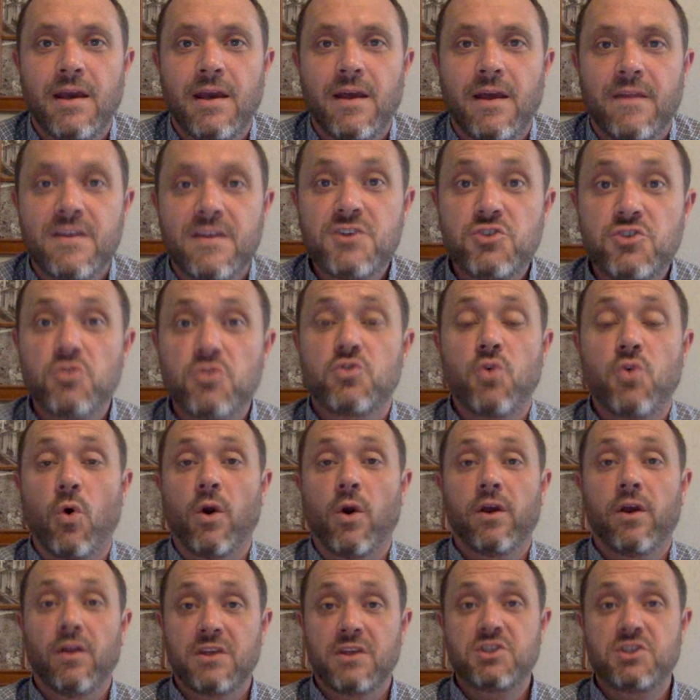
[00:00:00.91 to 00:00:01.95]
This
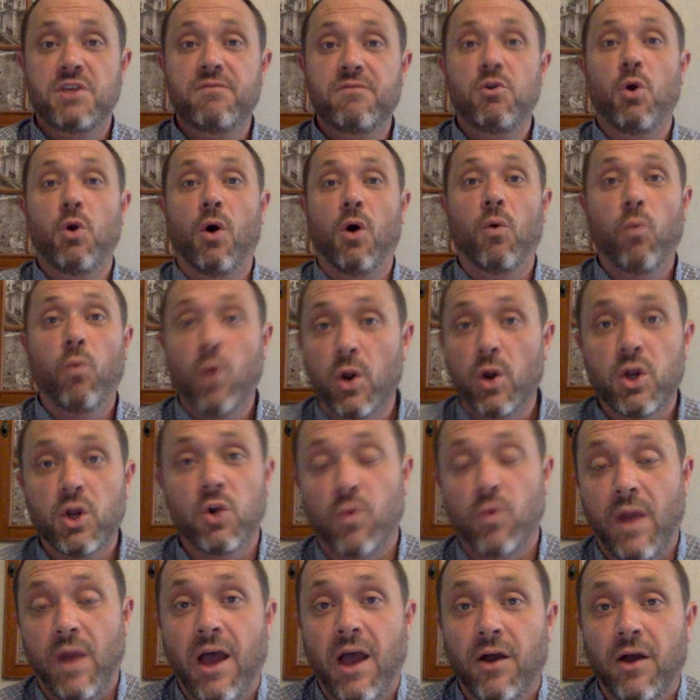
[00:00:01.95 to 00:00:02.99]
tutorial is to give you a
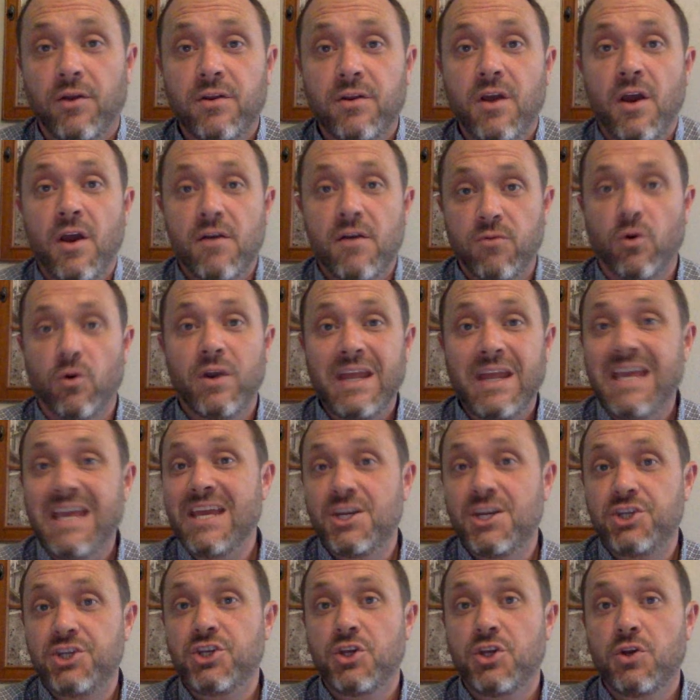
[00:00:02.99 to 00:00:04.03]
workaround for an
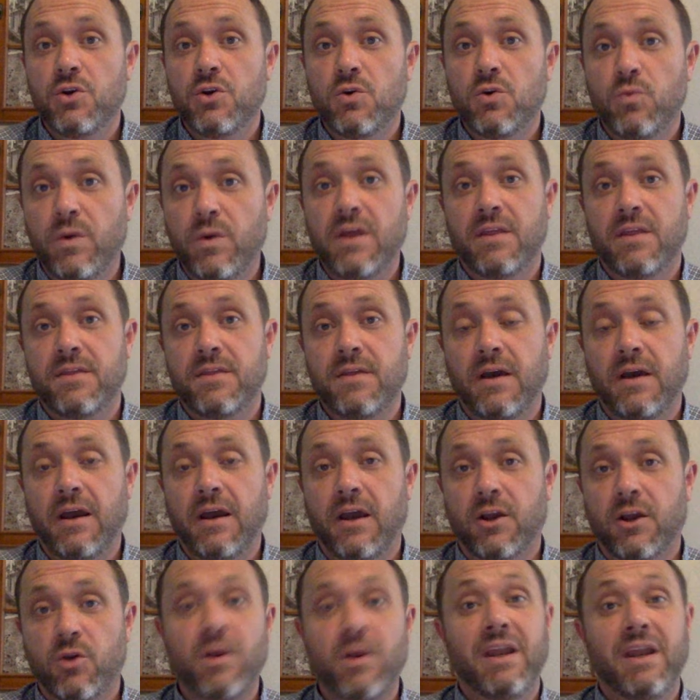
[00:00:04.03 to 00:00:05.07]
issue with
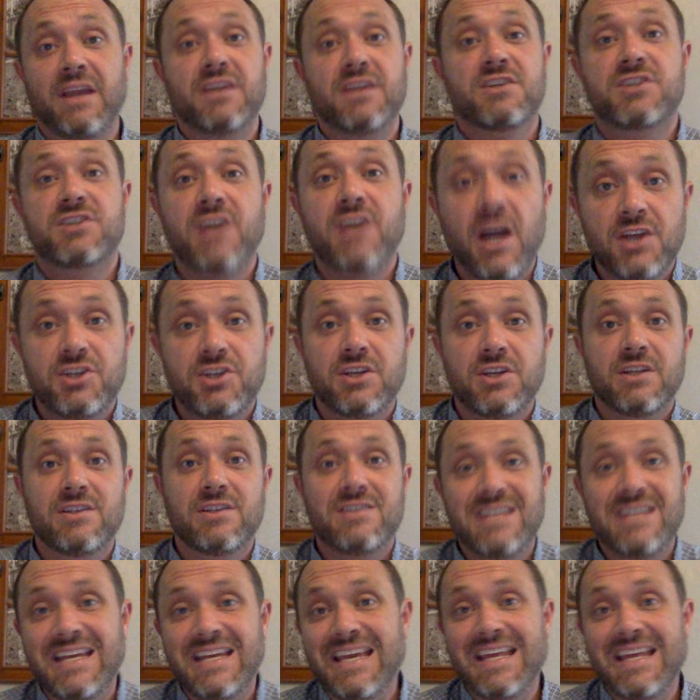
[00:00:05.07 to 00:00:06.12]
creating discussions
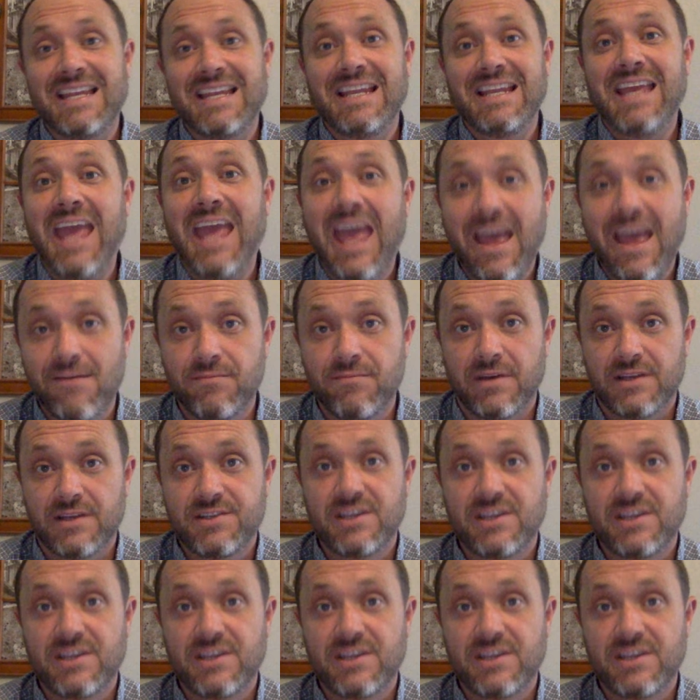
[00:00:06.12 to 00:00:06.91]
in Canvas.